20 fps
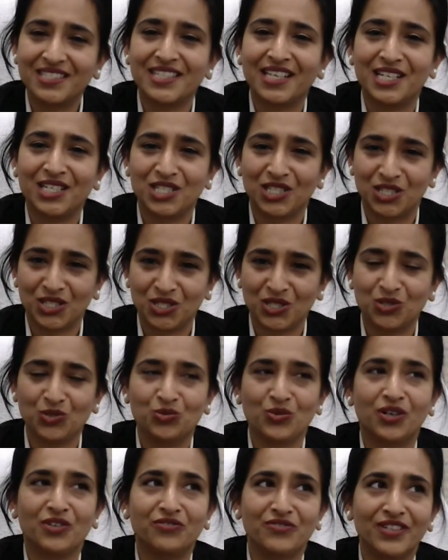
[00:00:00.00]
that
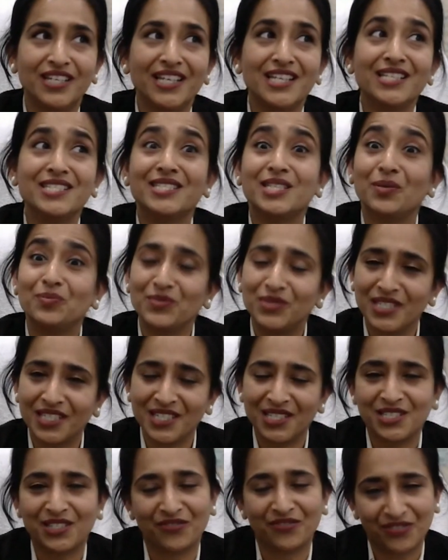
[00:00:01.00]
you are feeling
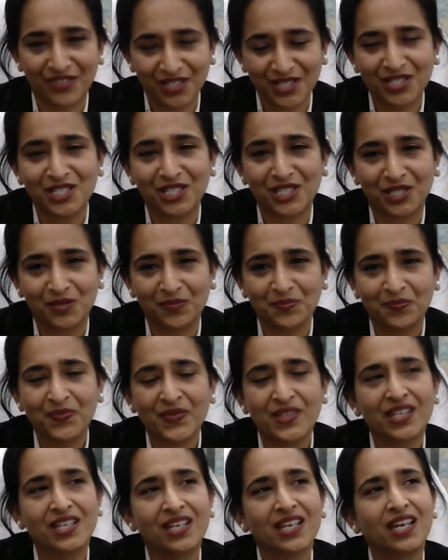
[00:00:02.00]
something different here.
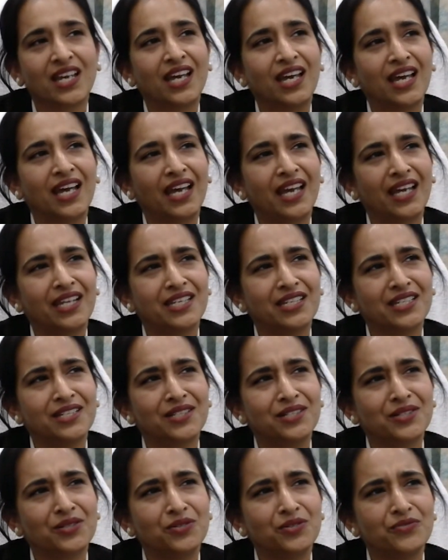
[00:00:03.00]
And
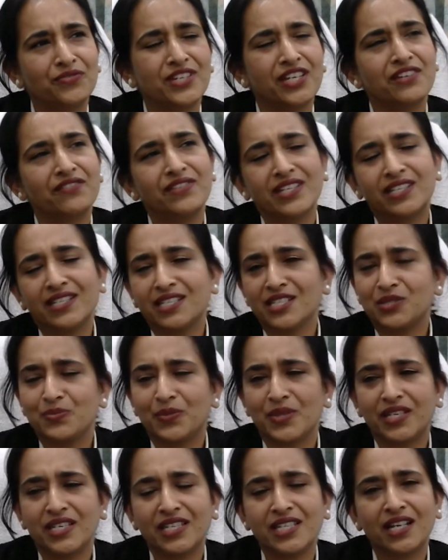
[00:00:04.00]
we have witnessed
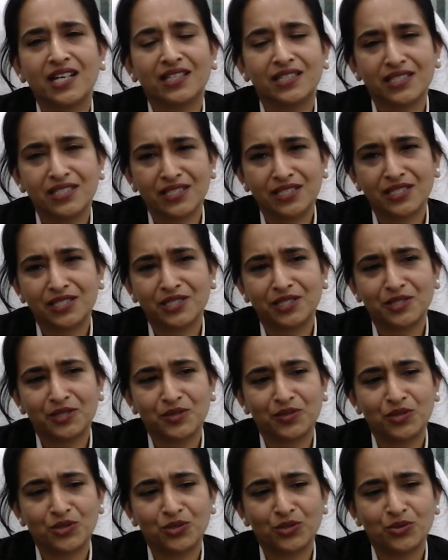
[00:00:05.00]
many other,
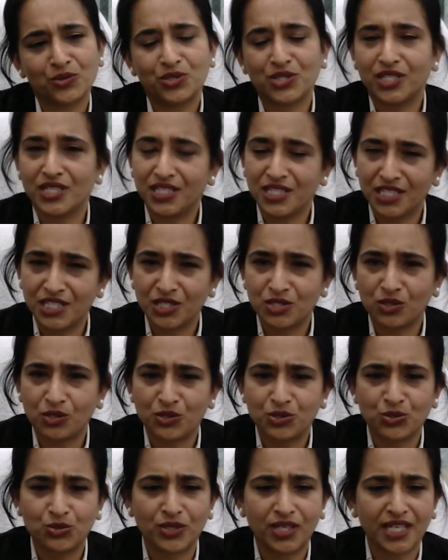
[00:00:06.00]
changes
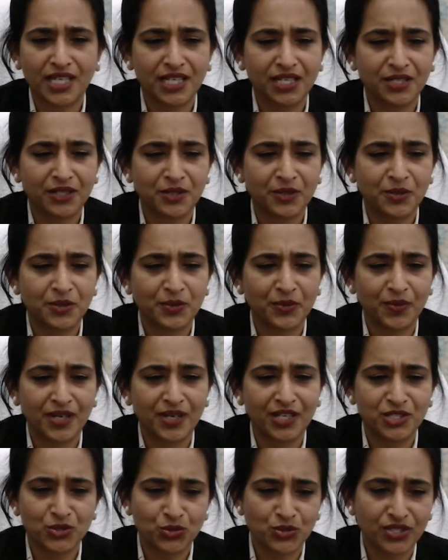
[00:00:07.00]
also, like,
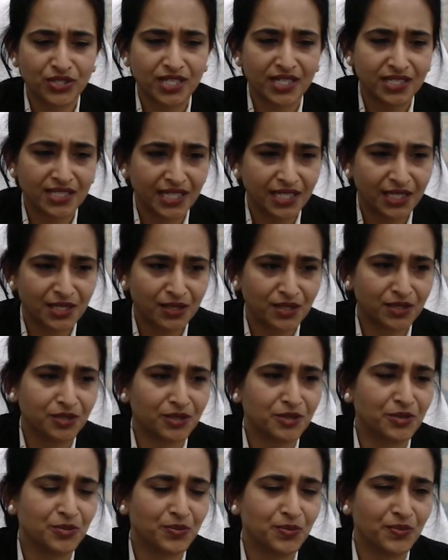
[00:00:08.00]
as you said,
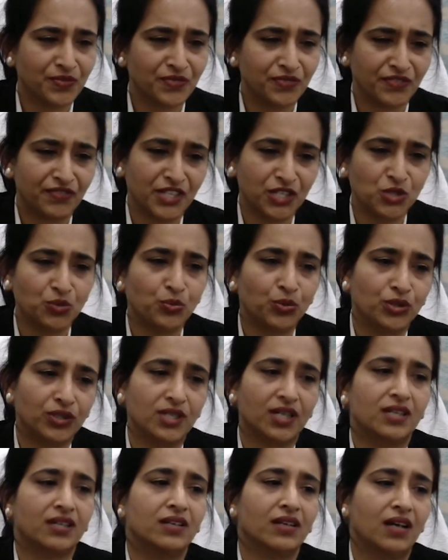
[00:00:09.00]
that when you put
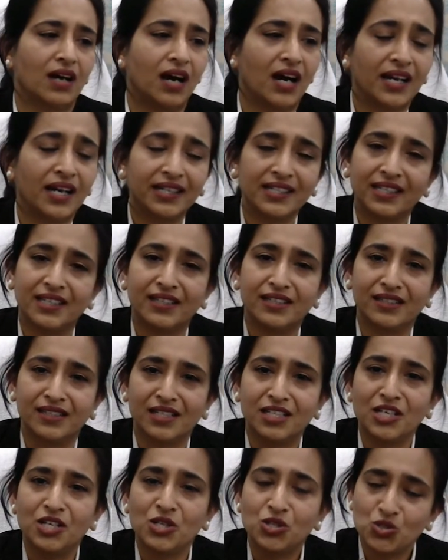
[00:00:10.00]
our heart and
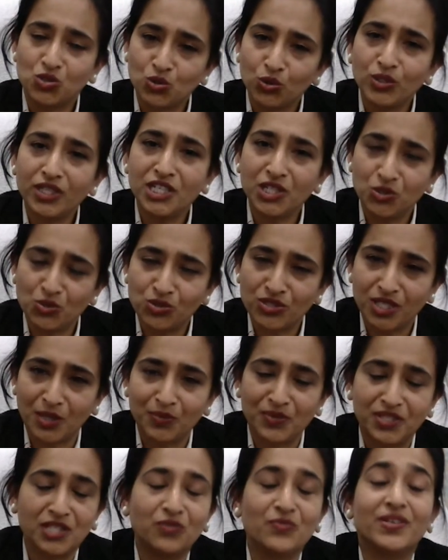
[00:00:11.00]
soul into
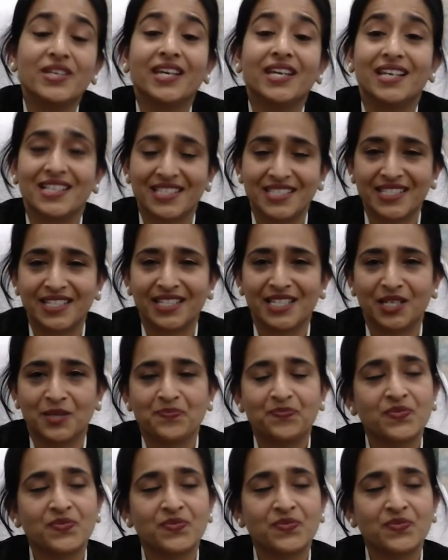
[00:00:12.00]
something, we excel.